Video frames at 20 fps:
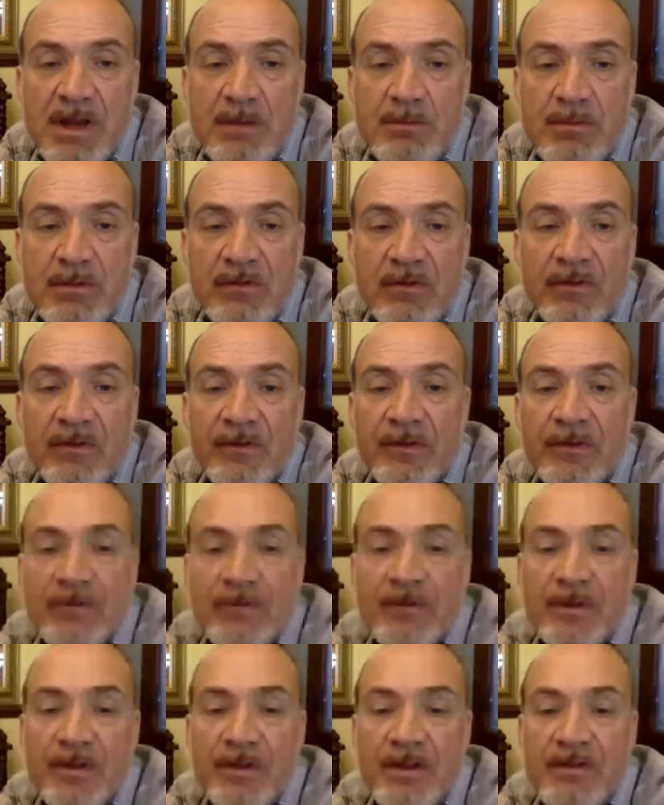be
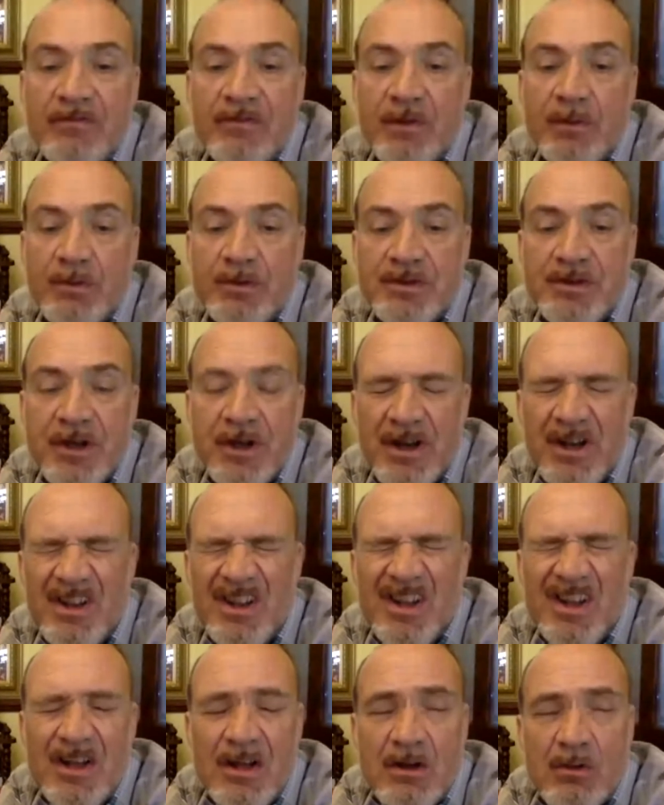that it may return it
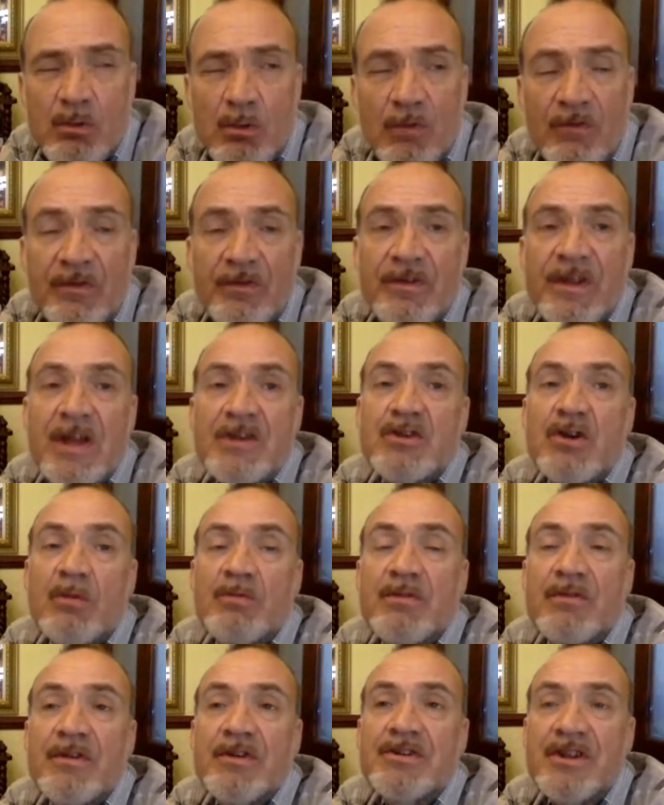what the actual
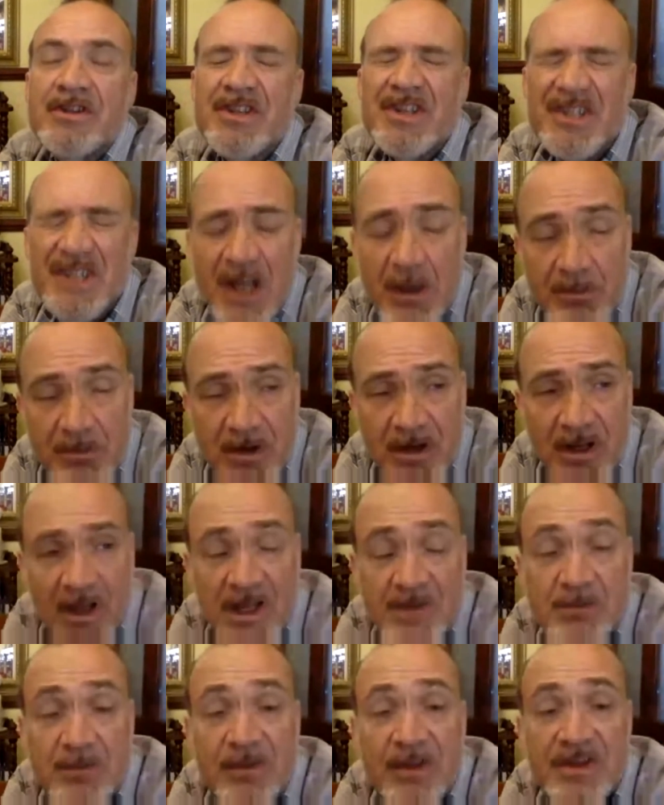object returns a
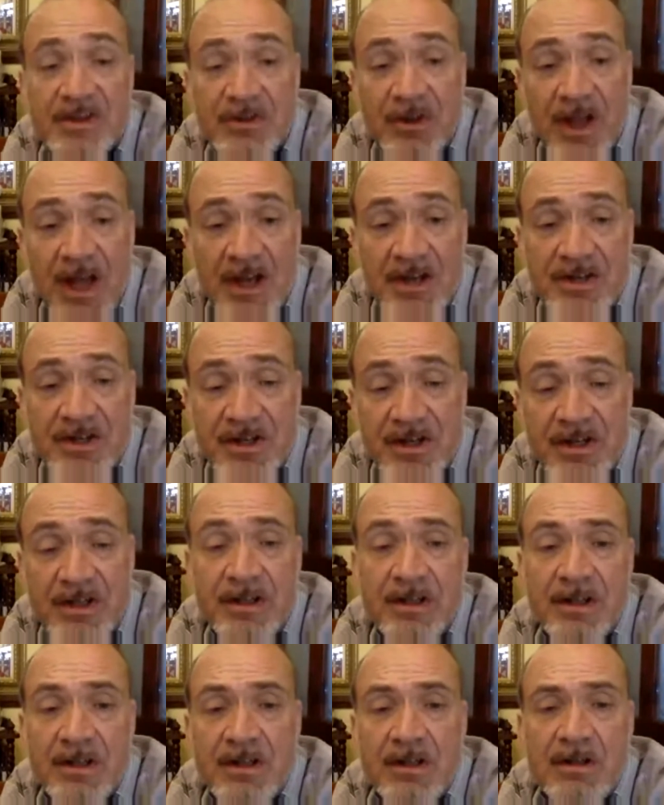subclass, but that's not
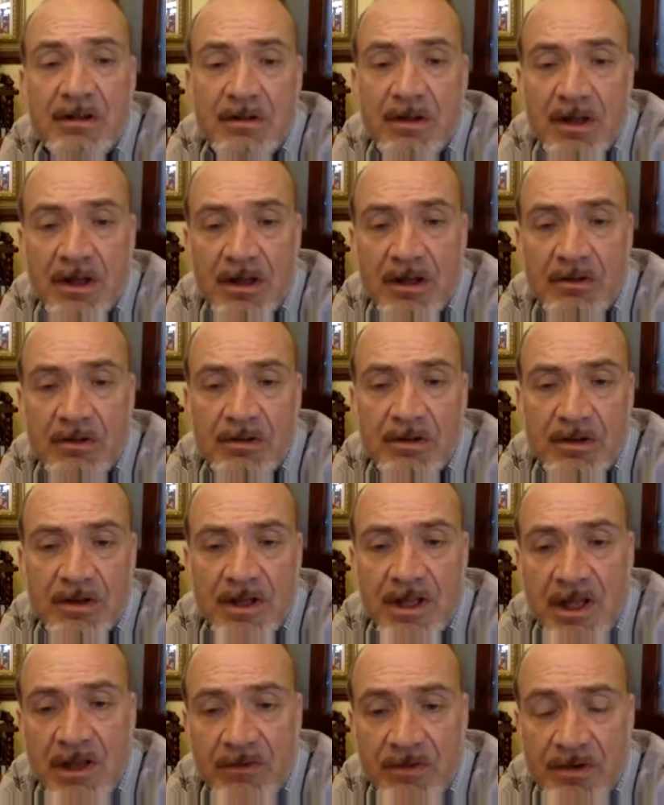actually
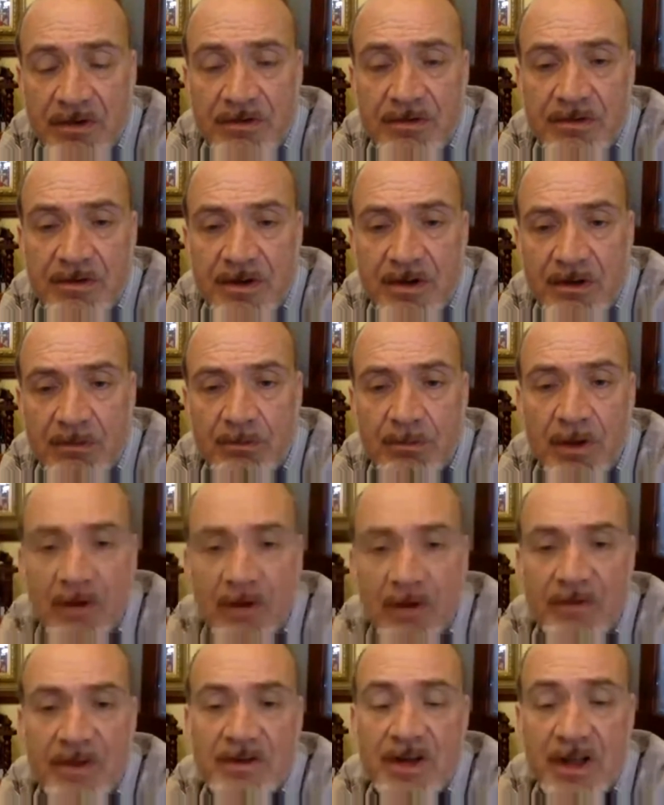given by
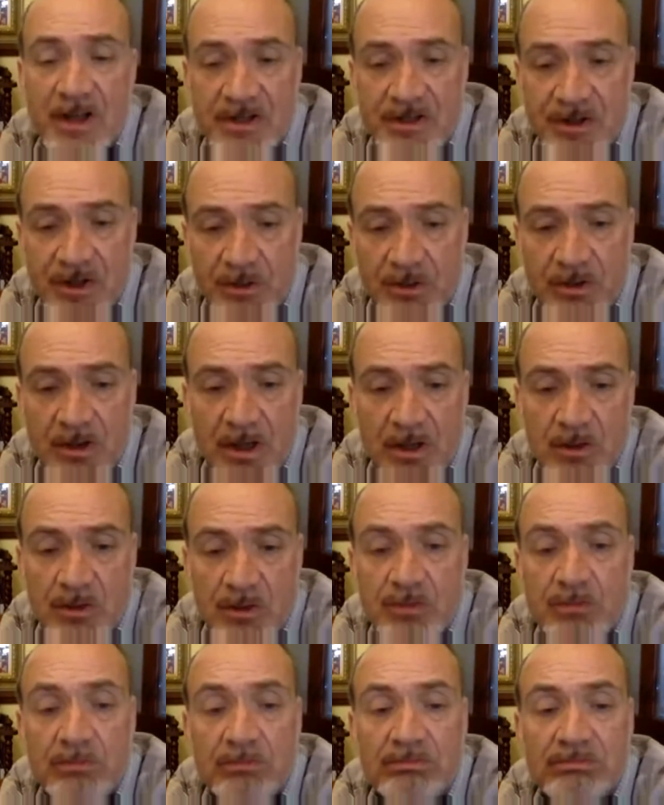the actual external
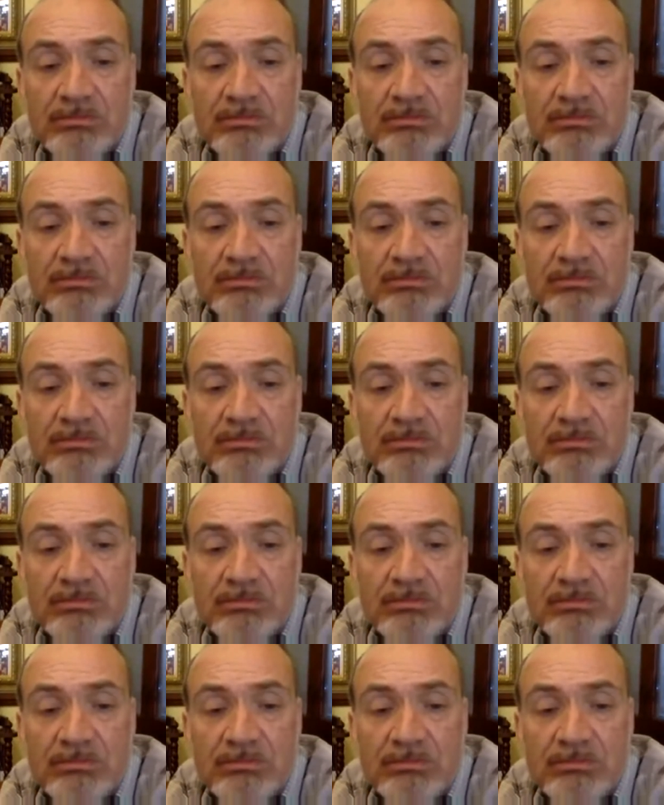code.